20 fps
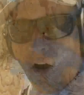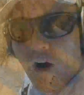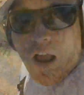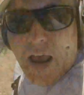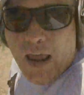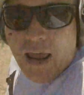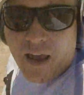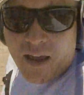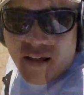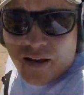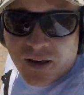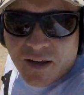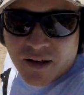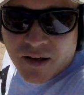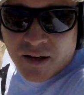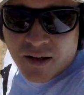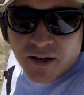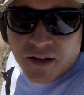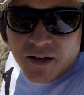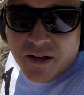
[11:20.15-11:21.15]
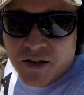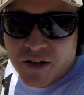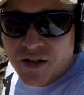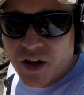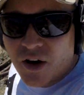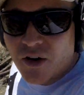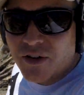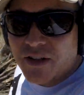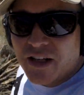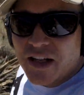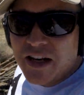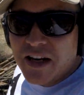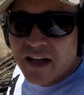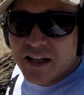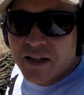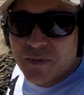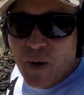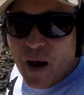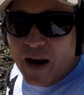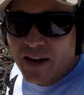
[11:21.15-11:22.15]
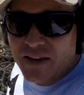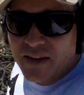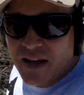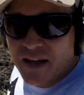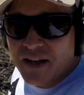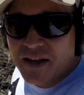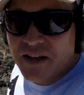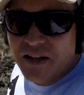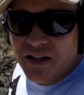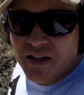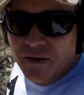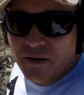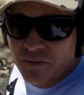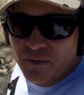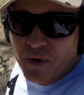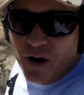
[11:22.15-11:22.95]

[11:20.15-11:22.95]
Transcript: All right. So didn't expect this,